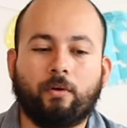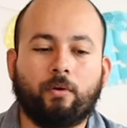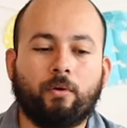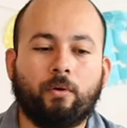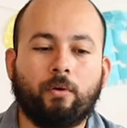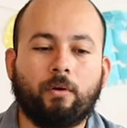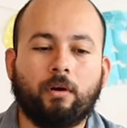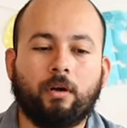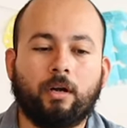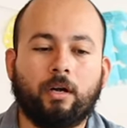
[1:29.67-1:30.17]

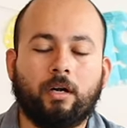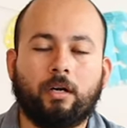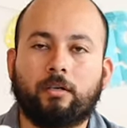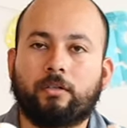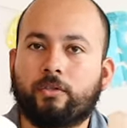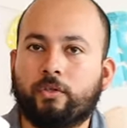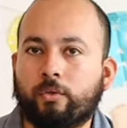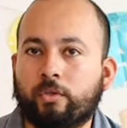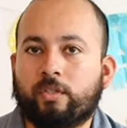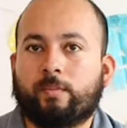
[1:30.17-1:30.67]
or
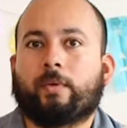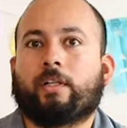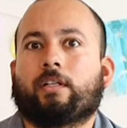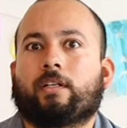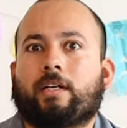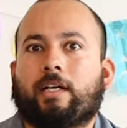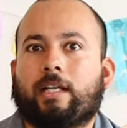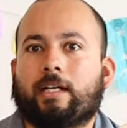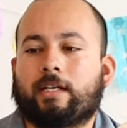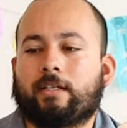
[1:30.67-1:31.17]
two
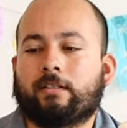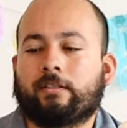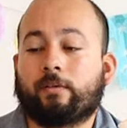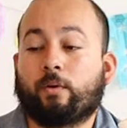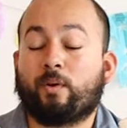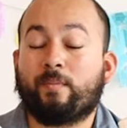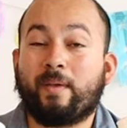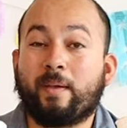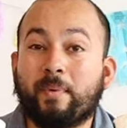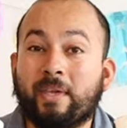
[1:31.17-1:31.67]
smaller calacas,
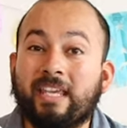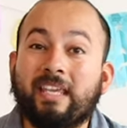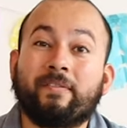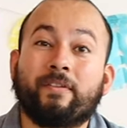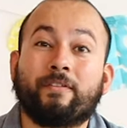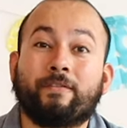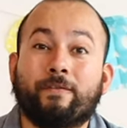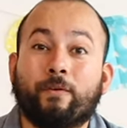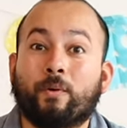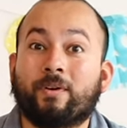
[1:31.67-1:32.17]
or maybe
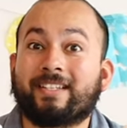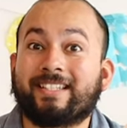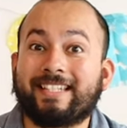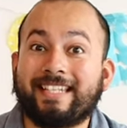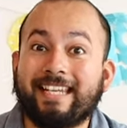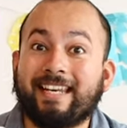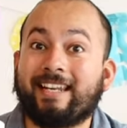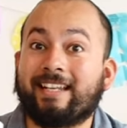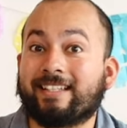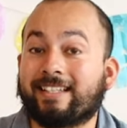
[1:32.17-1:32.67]
even four
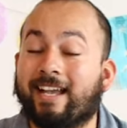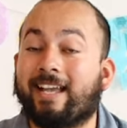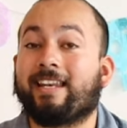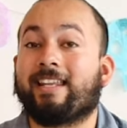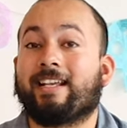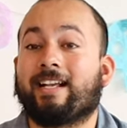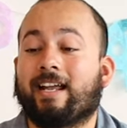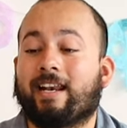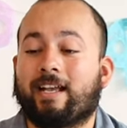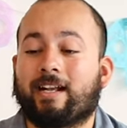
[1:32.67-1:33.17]
teeny
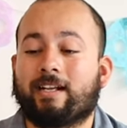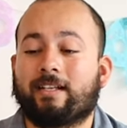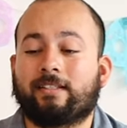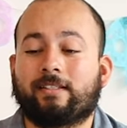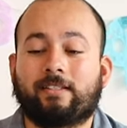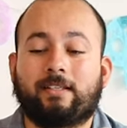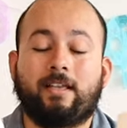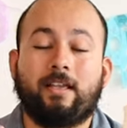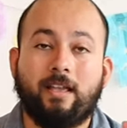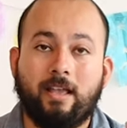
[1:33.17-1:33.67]
tiny
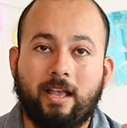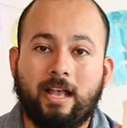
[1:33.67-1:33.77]
calacas.